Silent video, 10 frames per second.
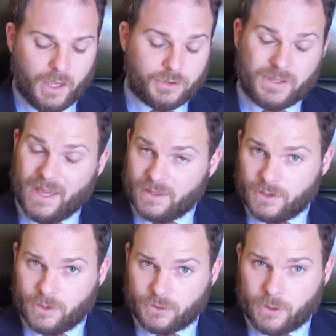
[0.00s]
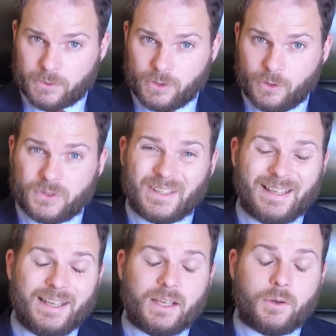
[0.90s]
Just head into the description, you'll see
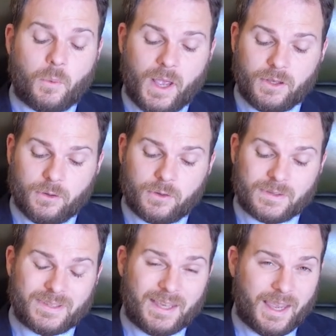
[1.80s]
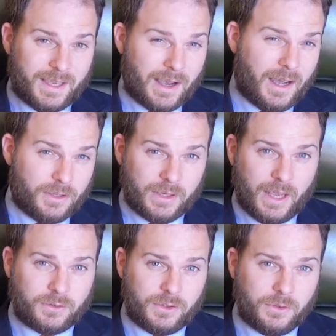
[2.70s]
a link where you can see a guide on
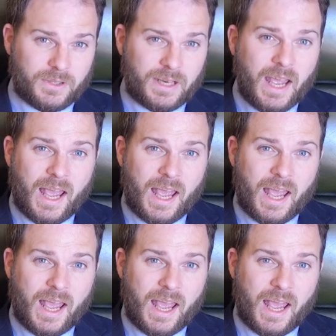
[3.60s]
how to use it,